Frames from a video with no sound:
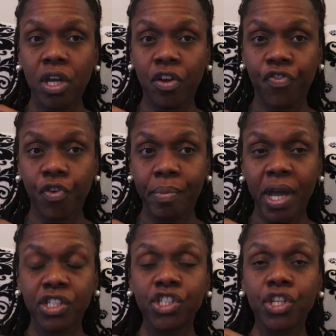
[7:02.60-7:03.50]

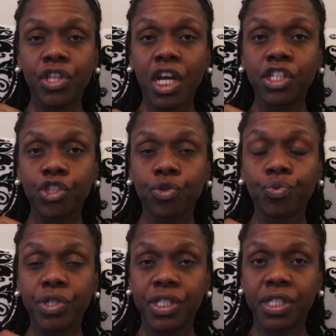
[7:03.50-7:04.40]
information that
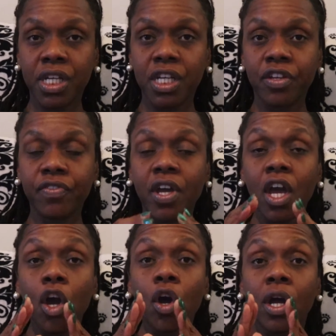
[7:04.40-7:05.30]
you receive.
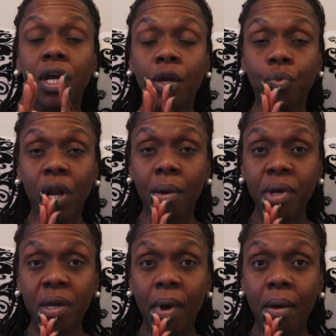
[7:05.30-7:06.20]
And what I
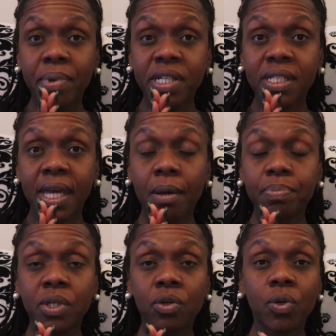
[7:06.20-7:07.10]
mean by be
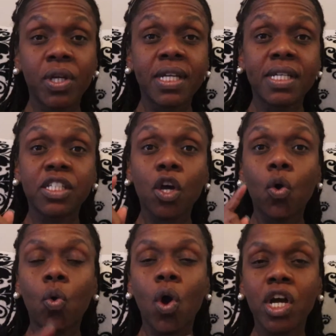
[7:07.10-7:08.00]
skeptical is
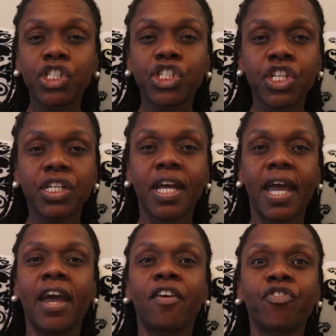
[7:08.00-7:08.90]
question
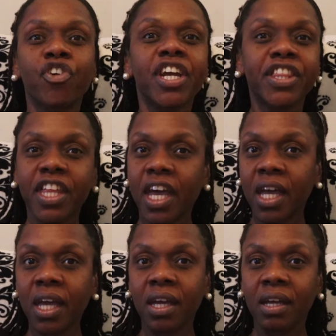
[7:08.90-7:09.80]

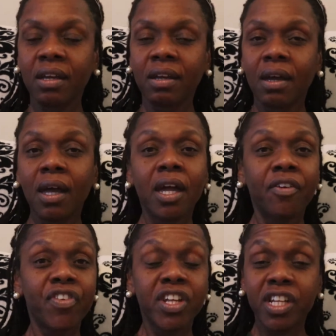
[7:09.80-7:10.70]
everything.
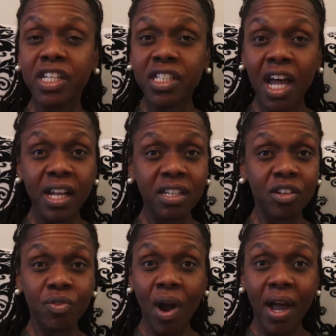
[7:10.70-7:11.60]
If it does not
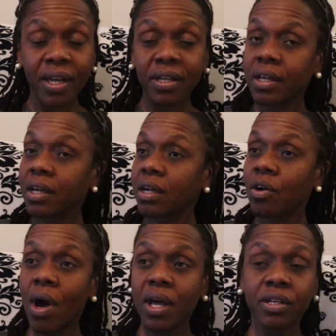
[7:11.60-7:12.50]
look right,
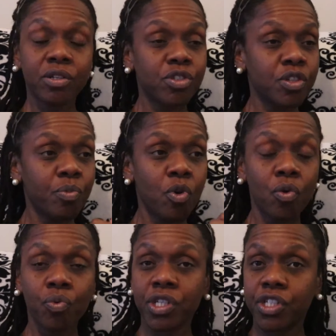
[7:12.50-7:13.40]
go out and do some
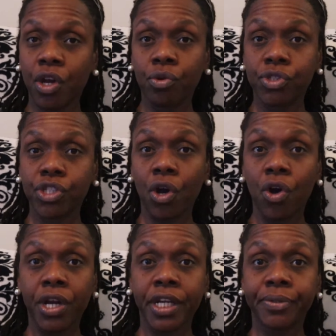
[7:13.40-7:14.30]
more research
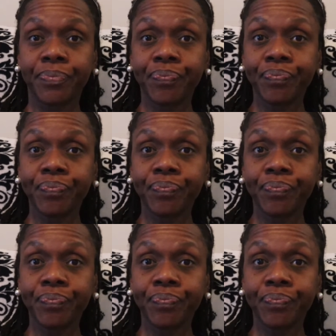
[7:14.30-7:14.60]
on it.